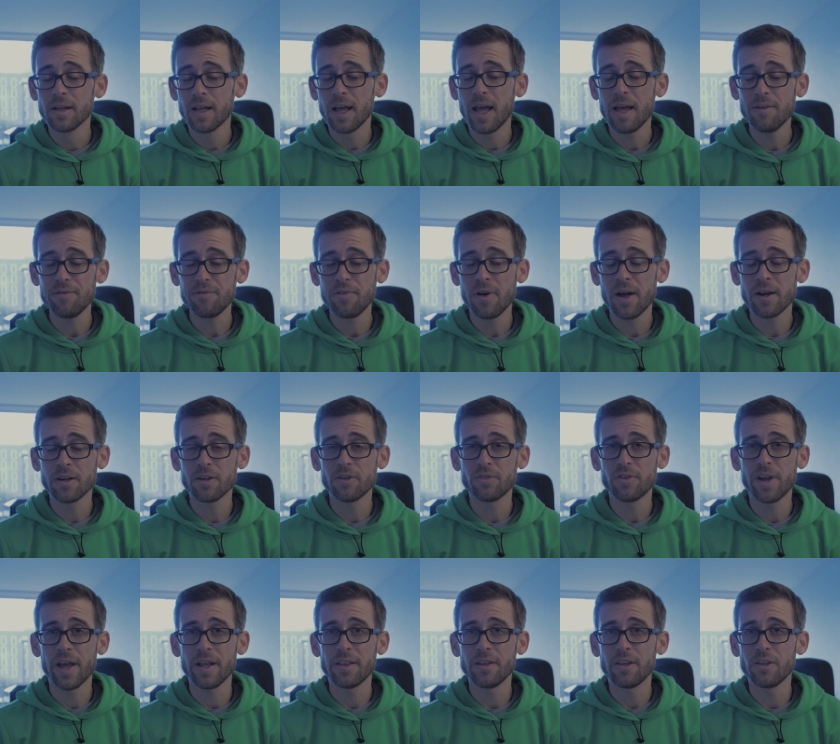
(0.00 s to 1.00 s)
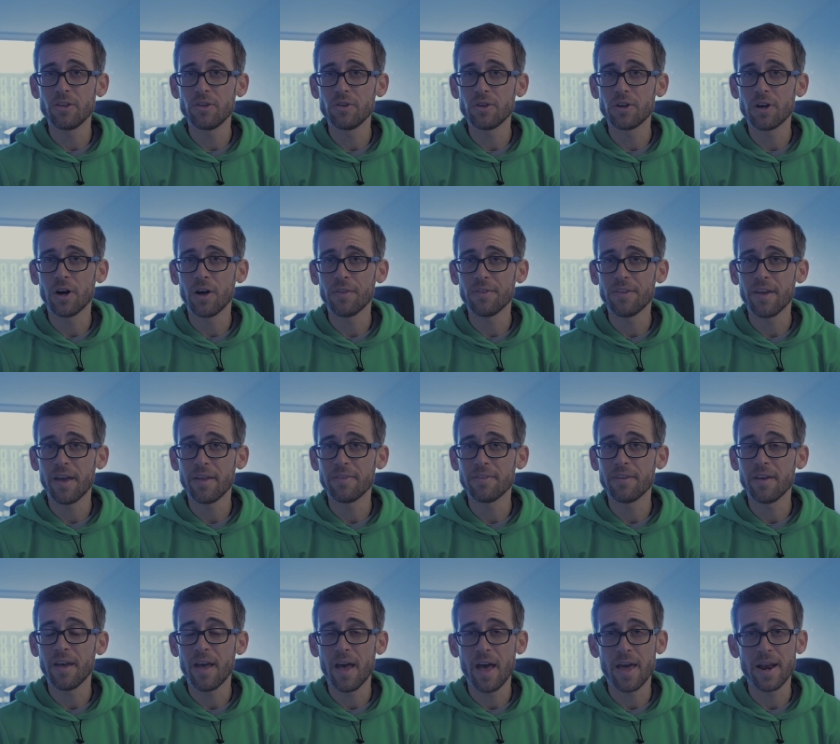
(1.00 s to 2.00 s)
Have fun creating new content,
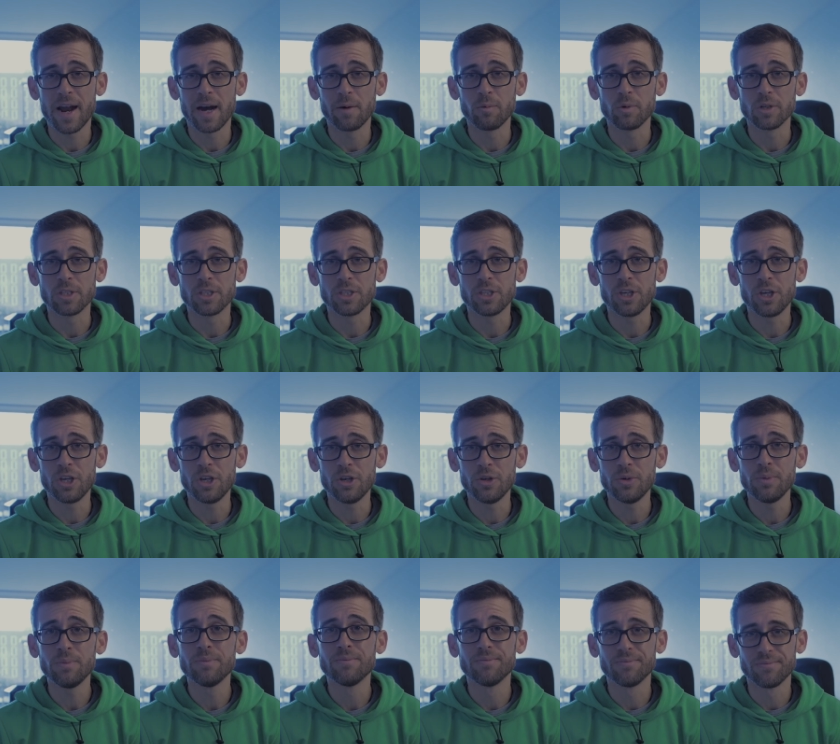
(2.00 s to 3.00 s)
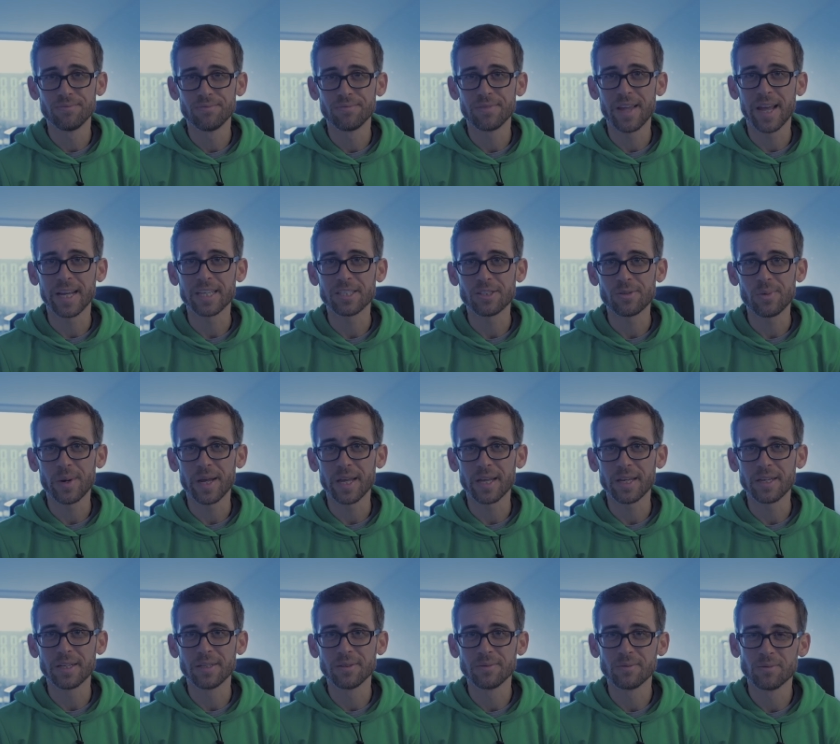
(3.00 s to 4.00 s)
and I will see you next
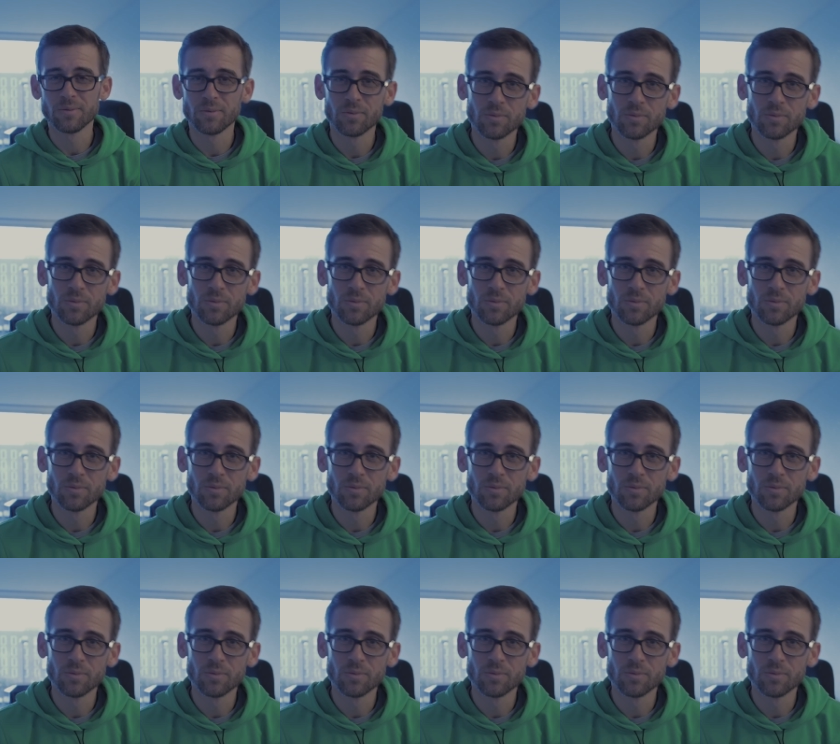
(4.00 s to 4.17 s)
week.